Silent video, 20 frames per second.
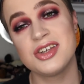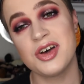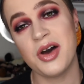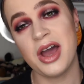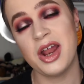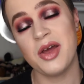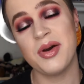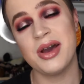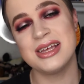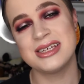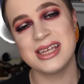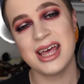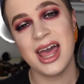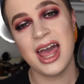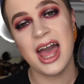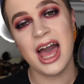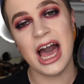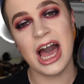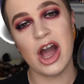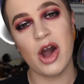So anyways,
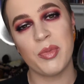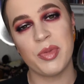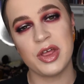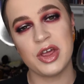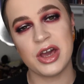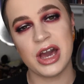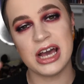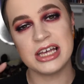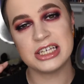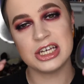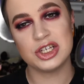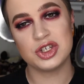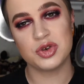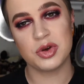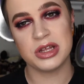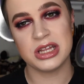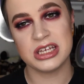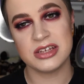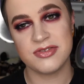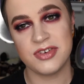I hope that you guys
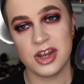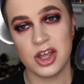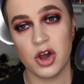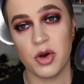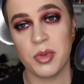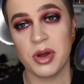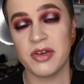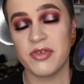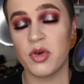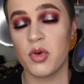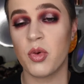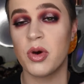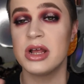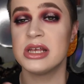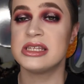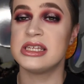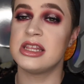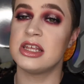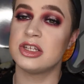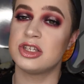enjoy this video, but if you
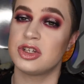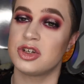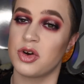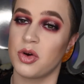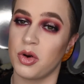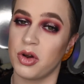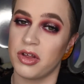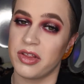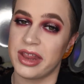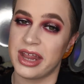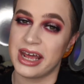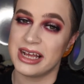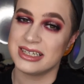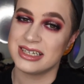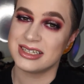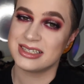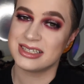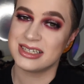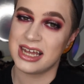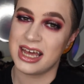want to see the tutorial that I
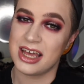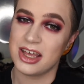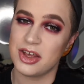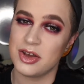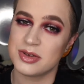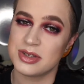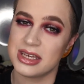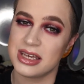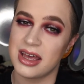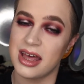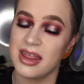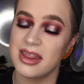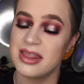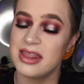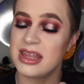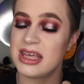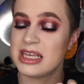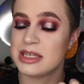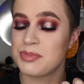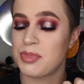did today using
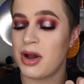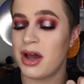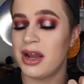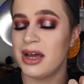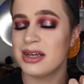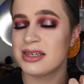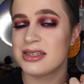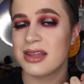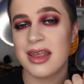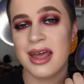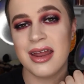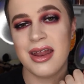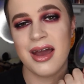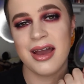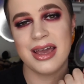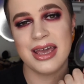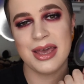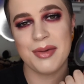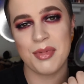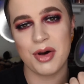these products, then
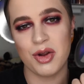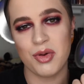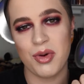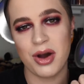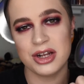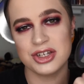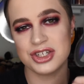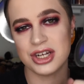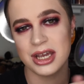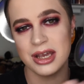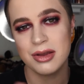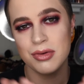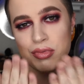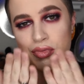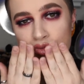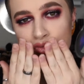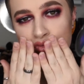keep on watching.